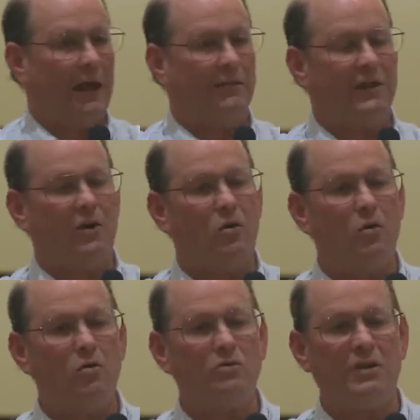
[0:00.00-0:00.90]
And then a
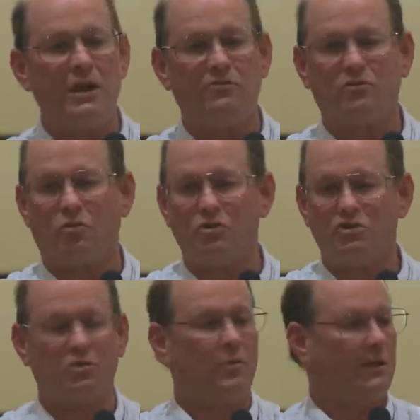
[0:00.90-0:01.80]
whole day of
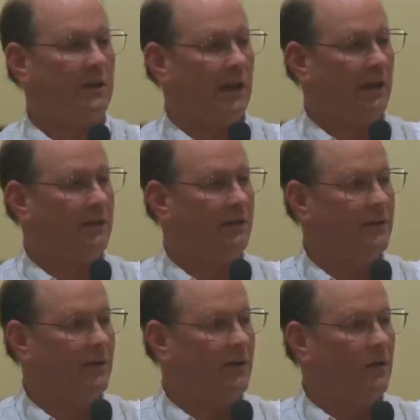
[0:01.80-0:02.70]
torture went on,
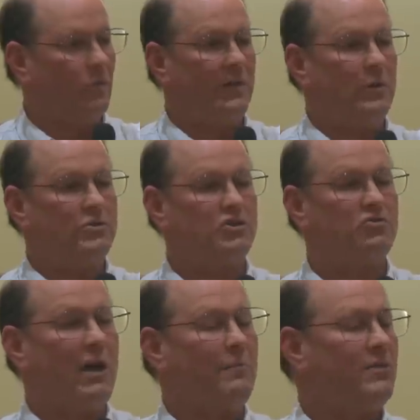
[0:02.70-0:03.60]
where they would
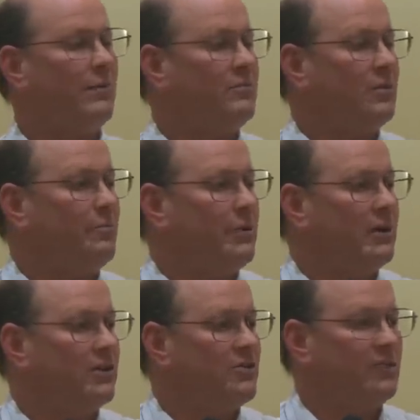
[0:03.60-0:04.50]
strap them to
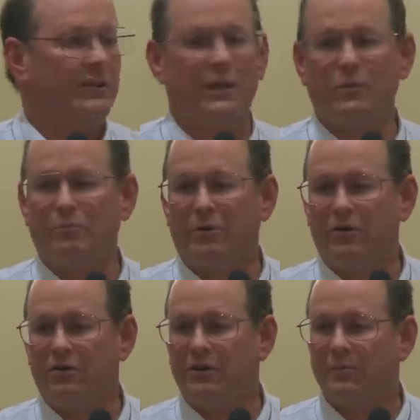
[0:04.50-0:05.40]
pillars, and they would
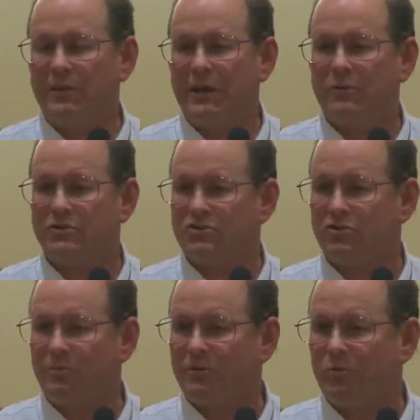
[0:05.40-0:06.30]
burn them, and they would
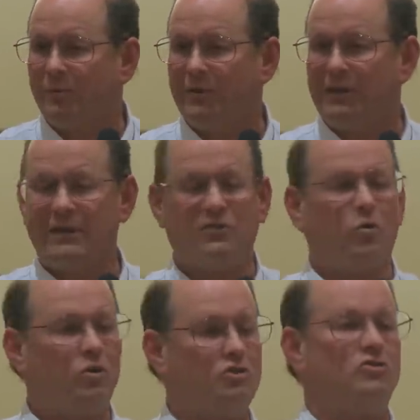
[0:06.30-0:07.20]
strip the women and
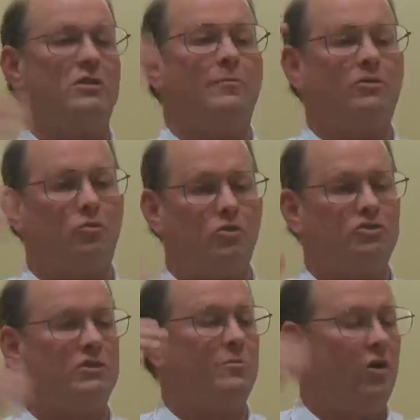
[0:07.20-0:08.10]
torture them and
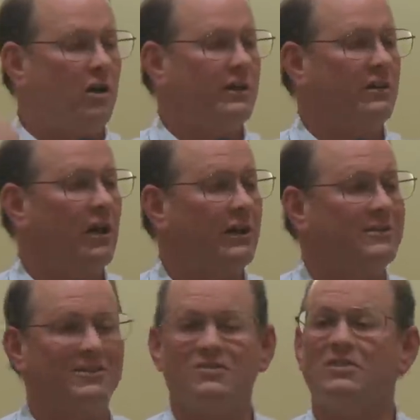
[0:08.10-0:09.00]
torture them all day long
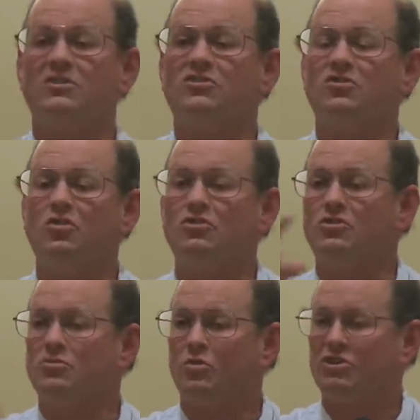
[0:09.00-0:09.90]
until it said the
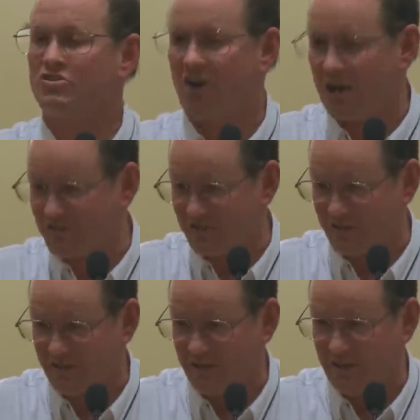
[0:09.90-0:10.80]
soldiers were exhausted.
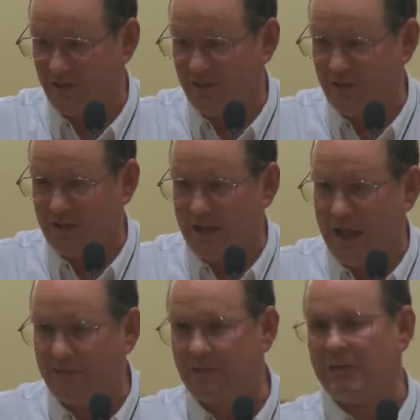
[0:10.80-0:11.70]

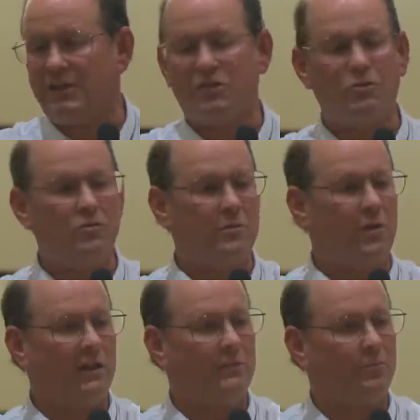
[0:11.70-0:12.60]
And then they threw them
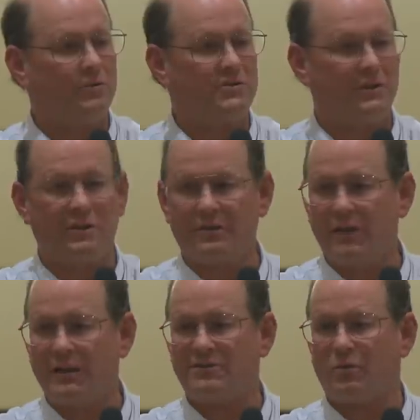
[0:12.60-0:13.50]
all in prison
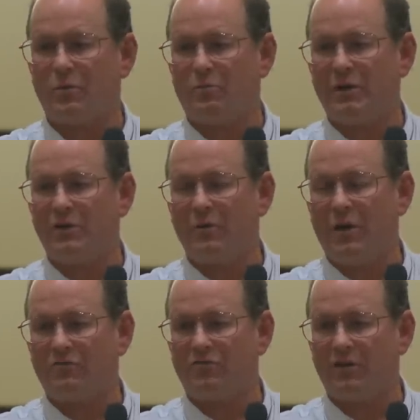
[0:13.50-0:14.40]
and said, "We'll bring you
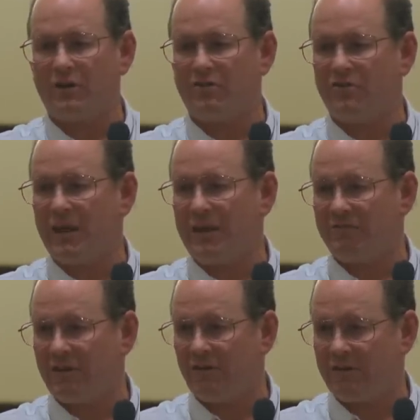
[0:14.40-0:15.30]
out for another day
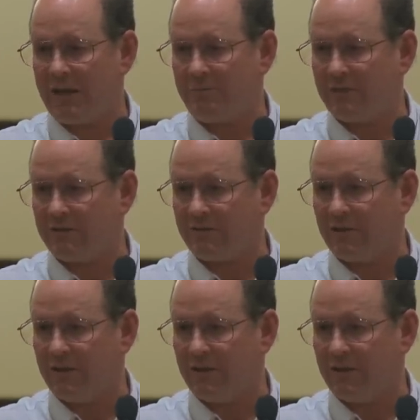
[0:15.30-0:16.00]
of entertainment."